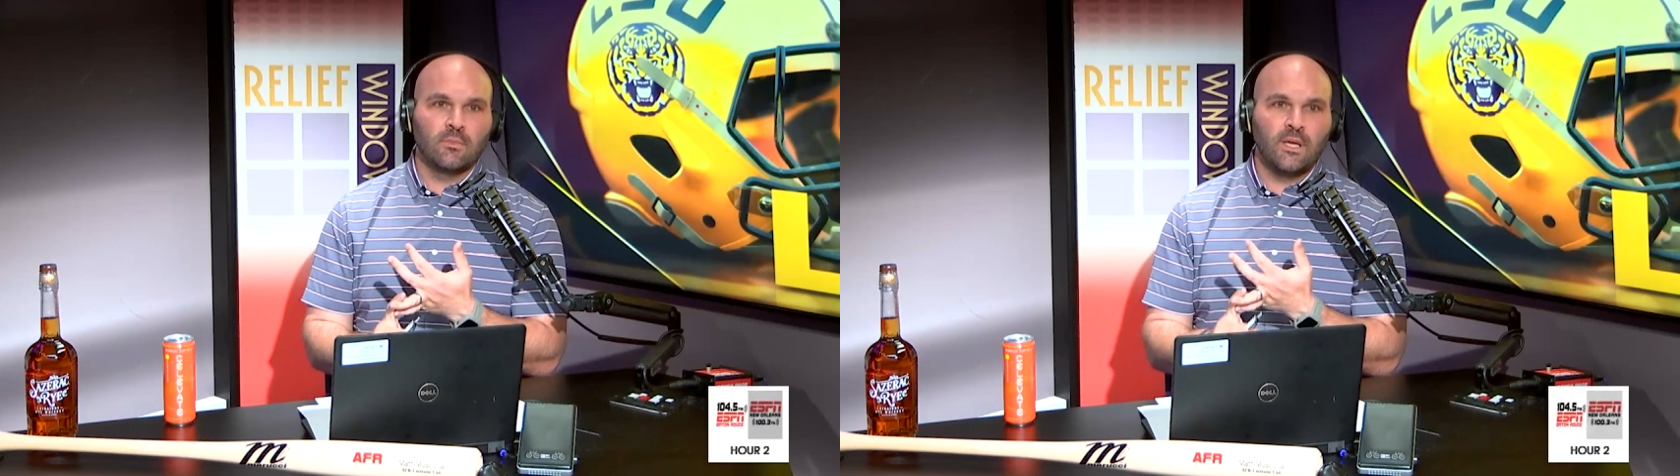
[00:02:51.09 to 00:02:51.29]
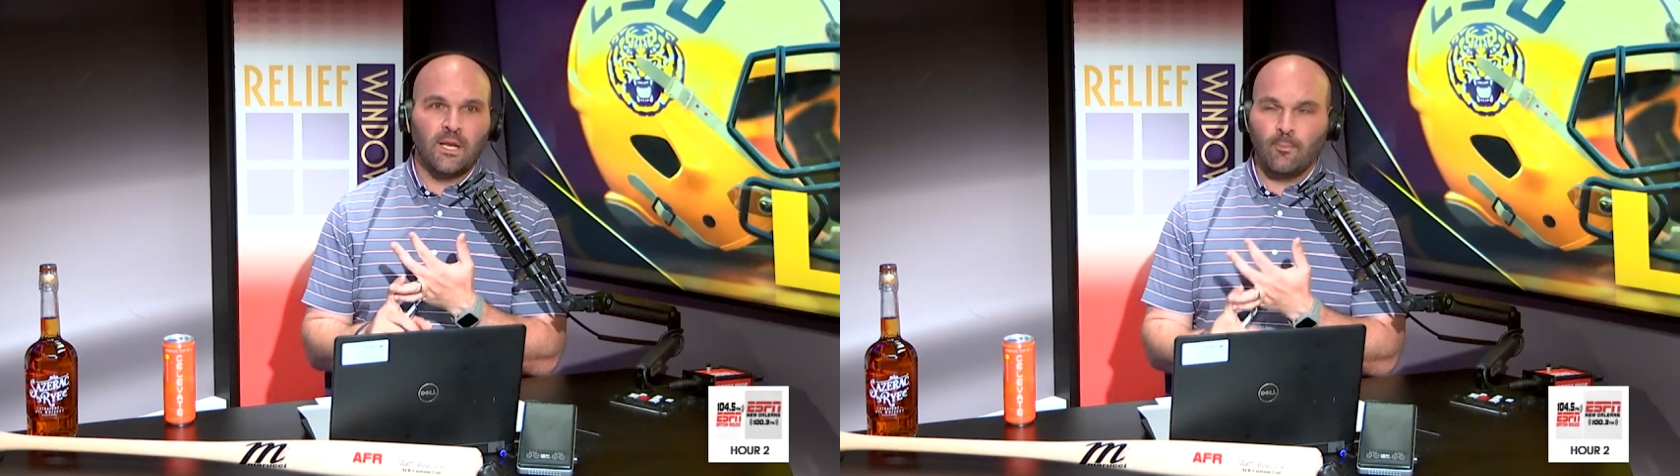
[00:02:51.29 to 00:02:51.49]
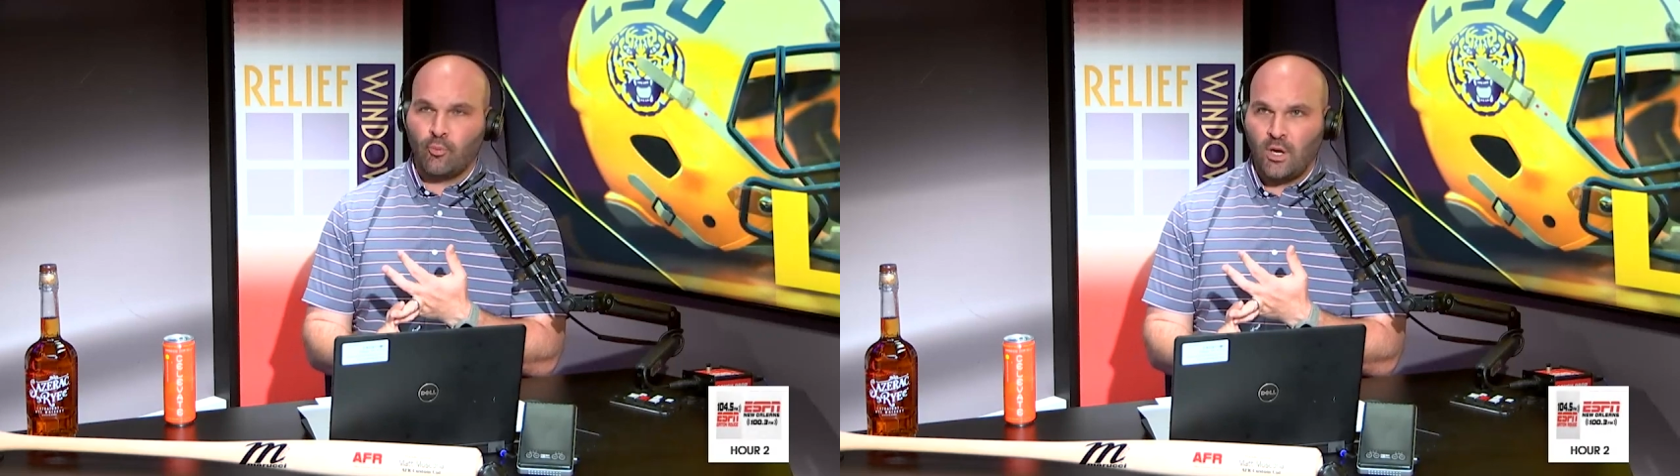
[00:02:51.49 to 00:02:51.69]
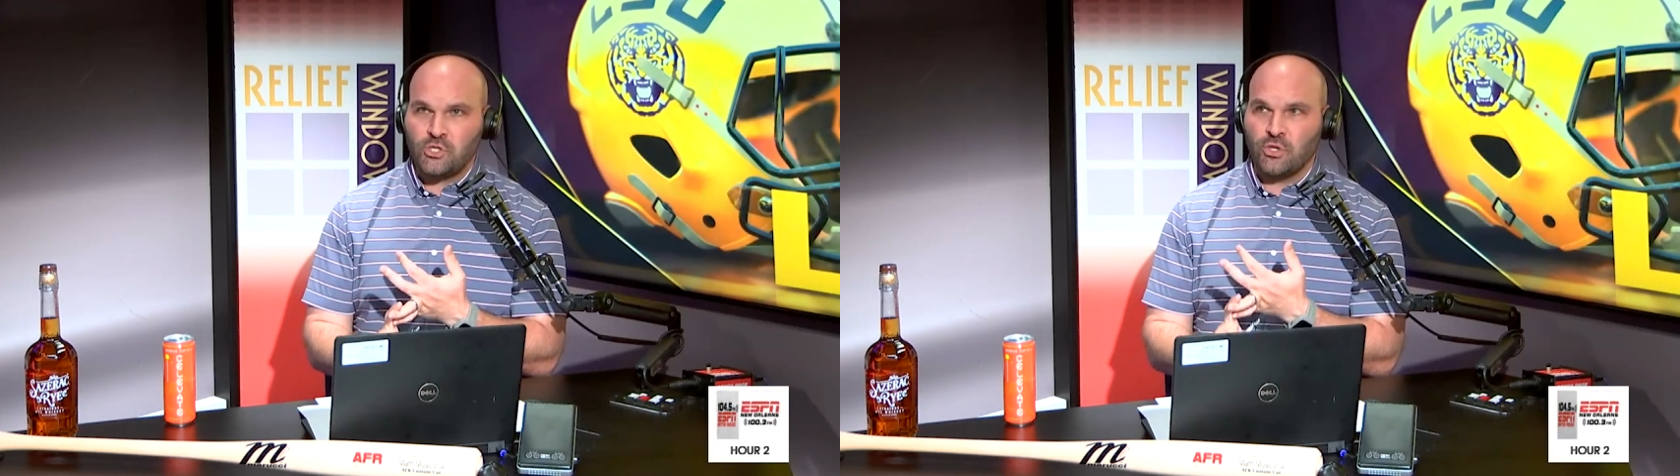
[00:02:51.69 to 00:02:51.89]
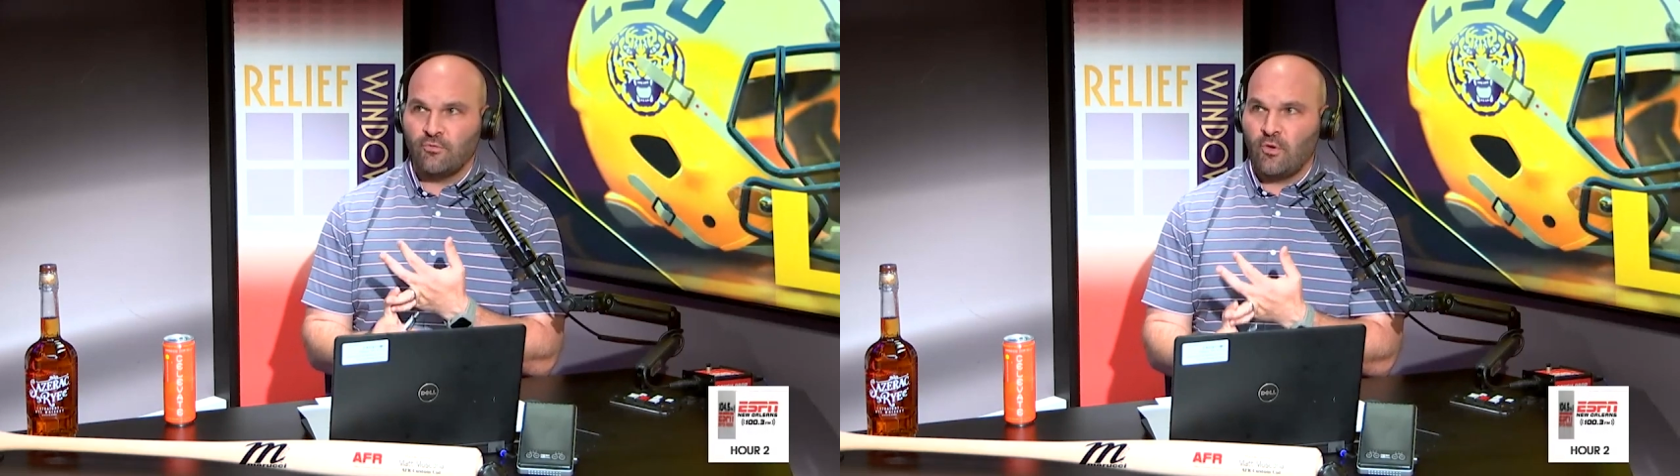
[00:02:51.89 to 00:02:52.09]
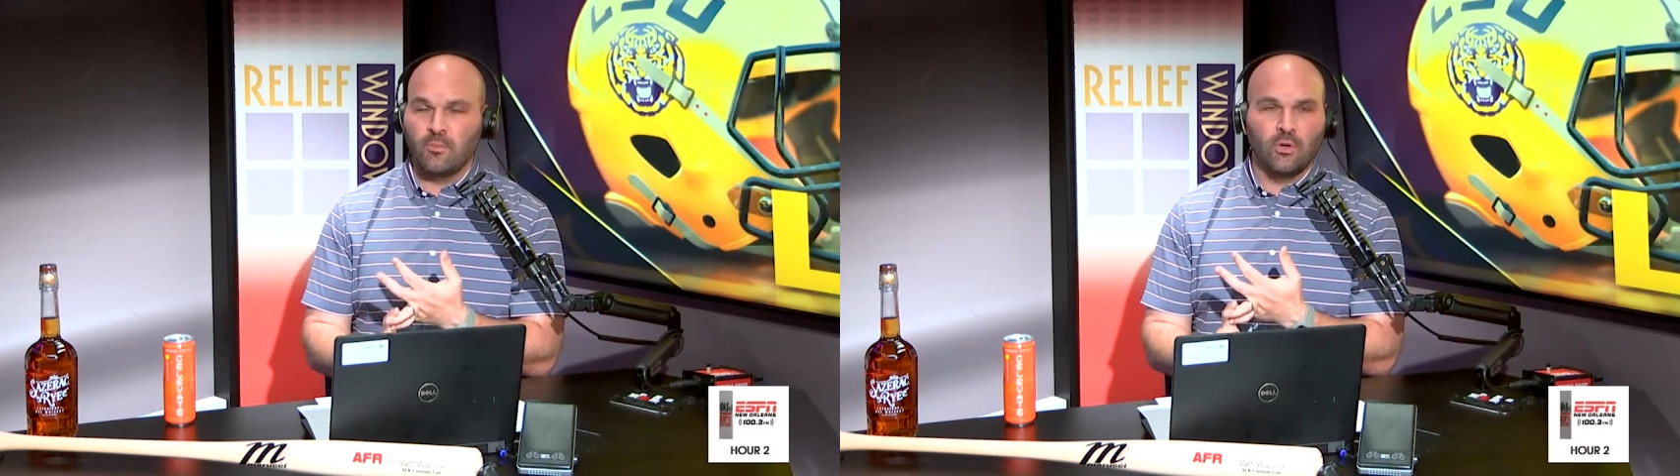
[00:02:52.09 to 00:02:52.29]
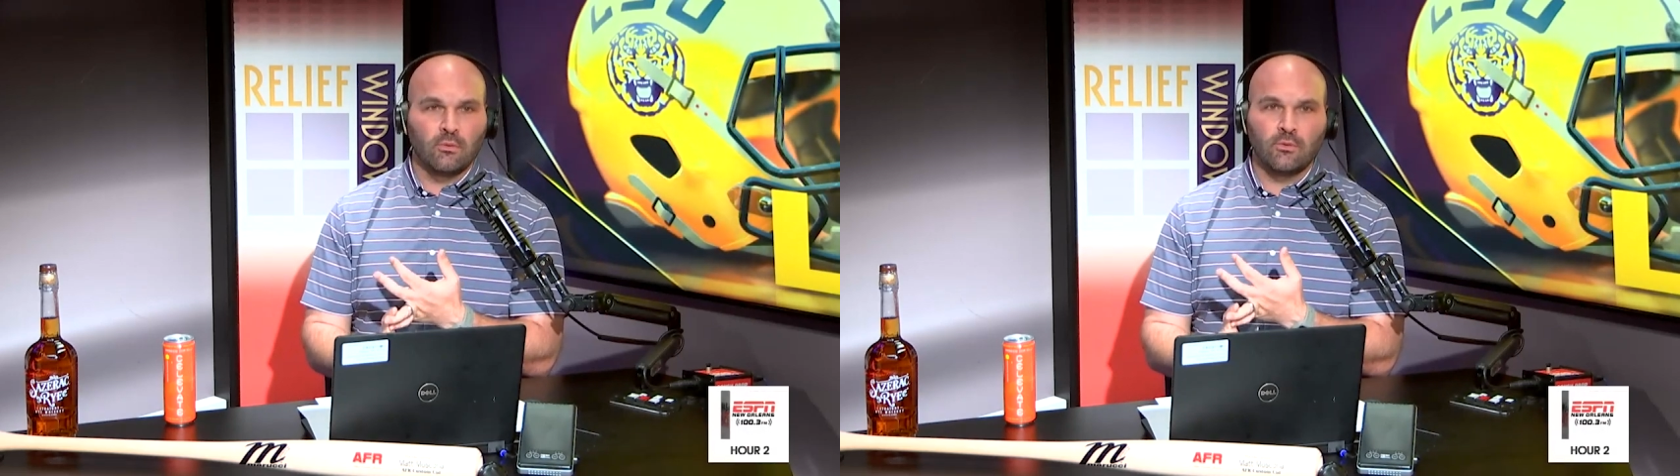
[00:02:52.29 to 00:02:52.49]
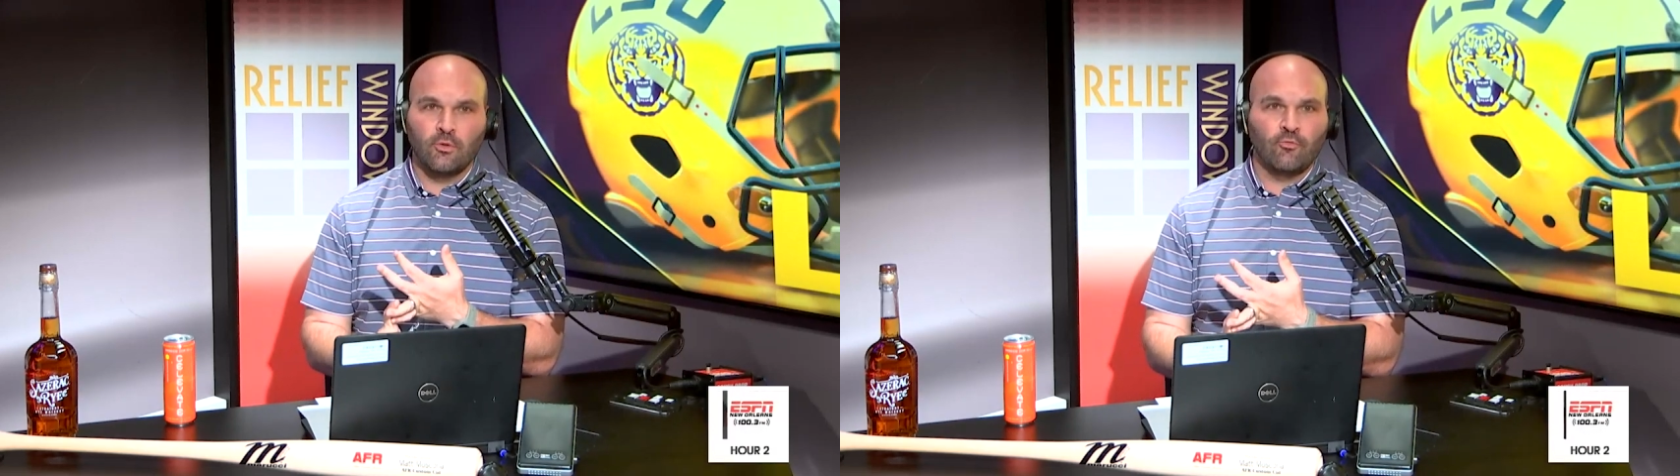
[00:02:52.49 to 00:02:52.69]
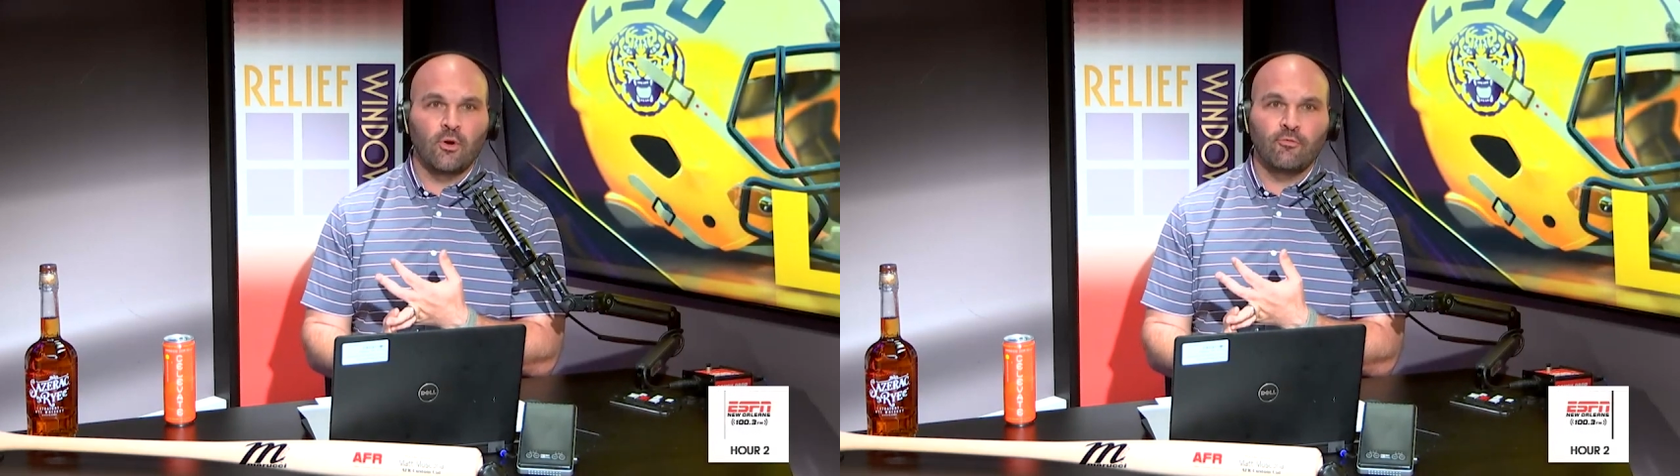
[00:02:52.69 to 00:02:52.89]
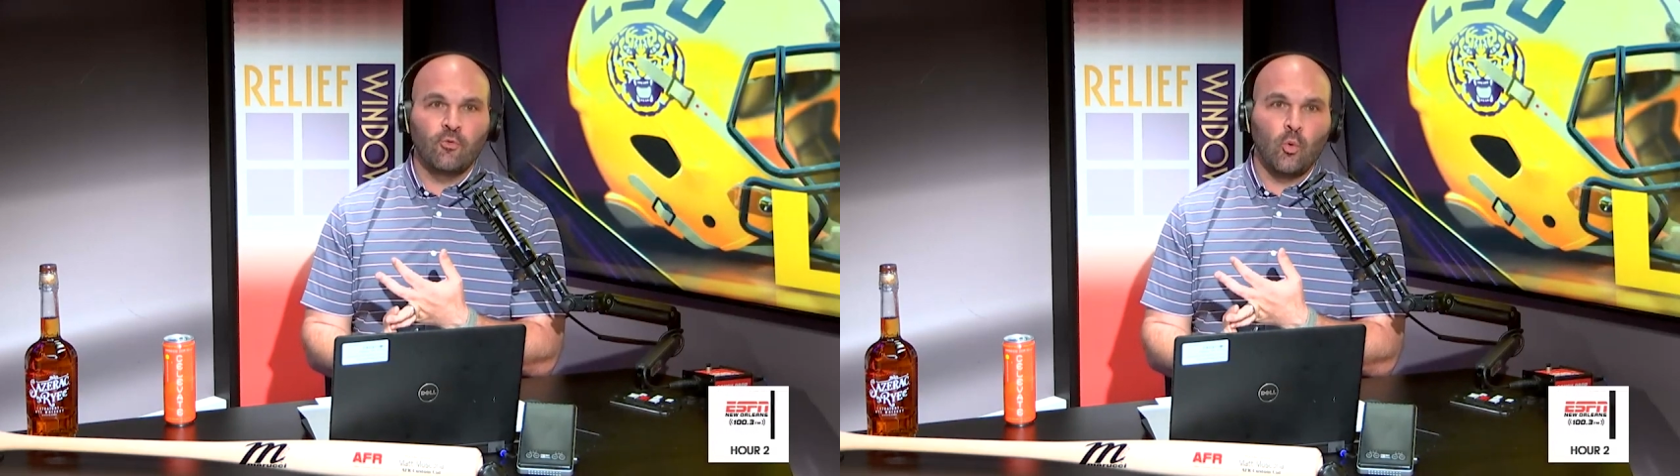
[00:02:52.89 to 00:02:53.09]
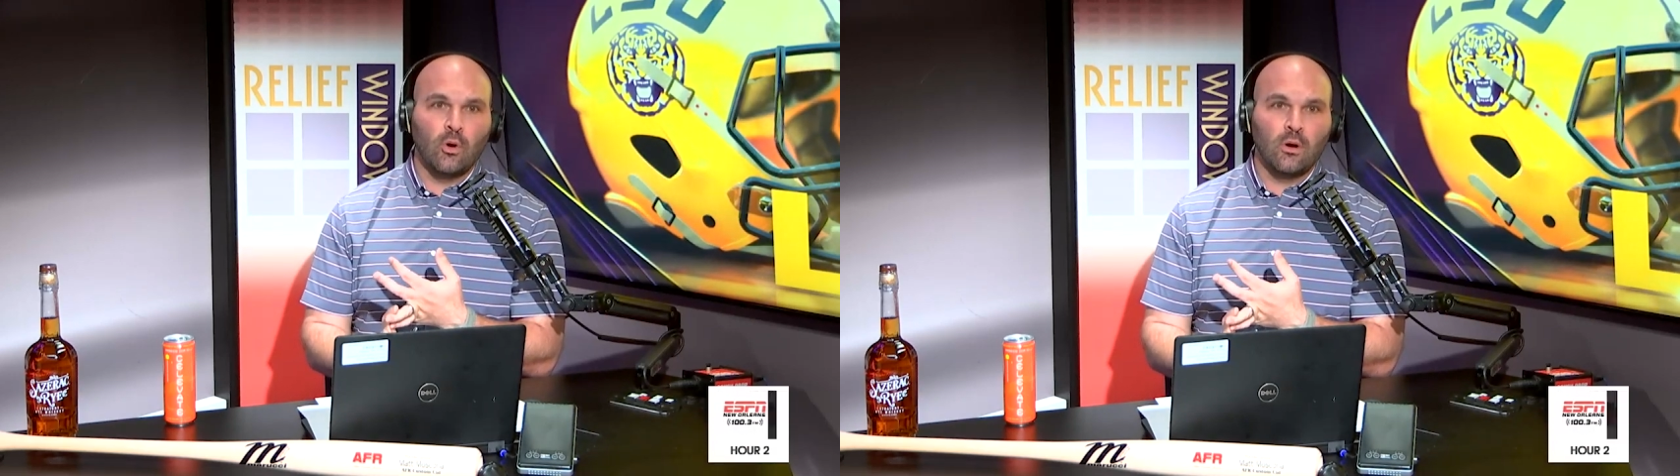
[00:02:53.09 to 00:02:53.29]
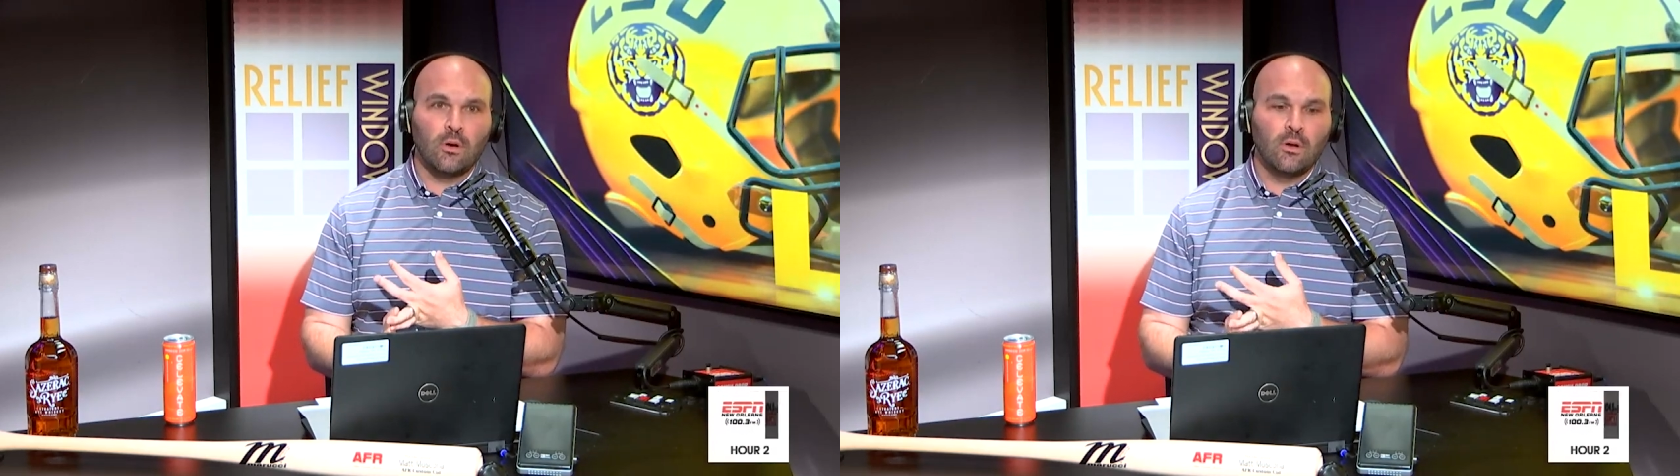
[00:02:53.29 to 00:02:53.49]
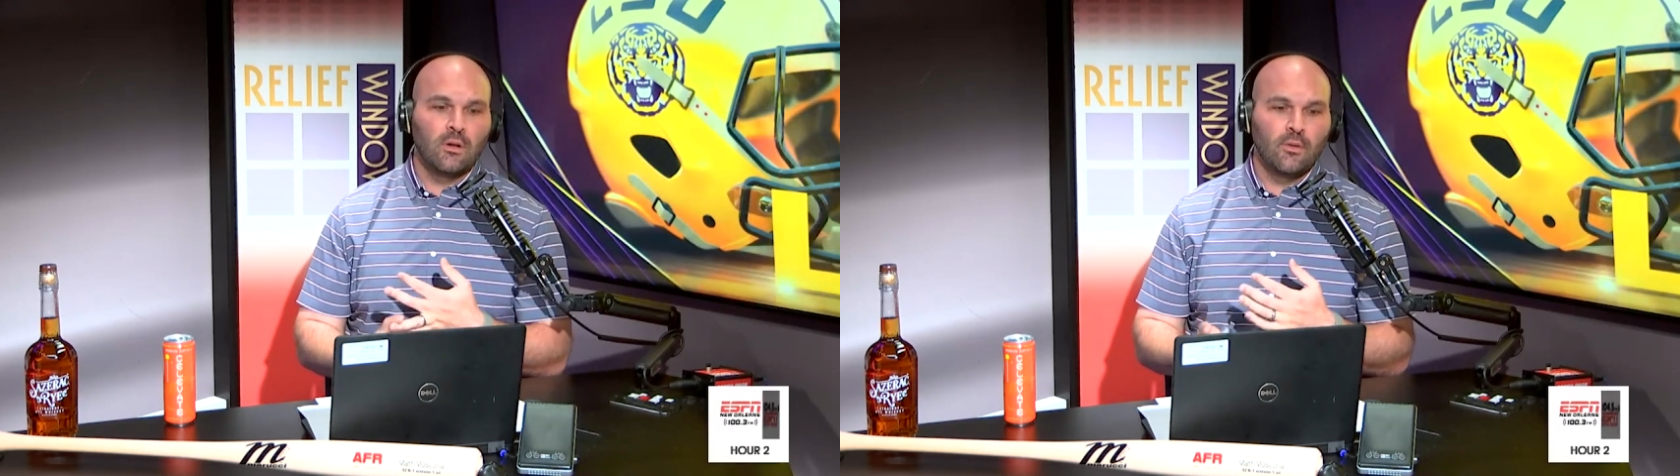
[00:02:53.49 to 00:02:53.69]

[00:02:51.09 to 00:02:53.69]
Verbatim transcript: getting pressure from your, your front four,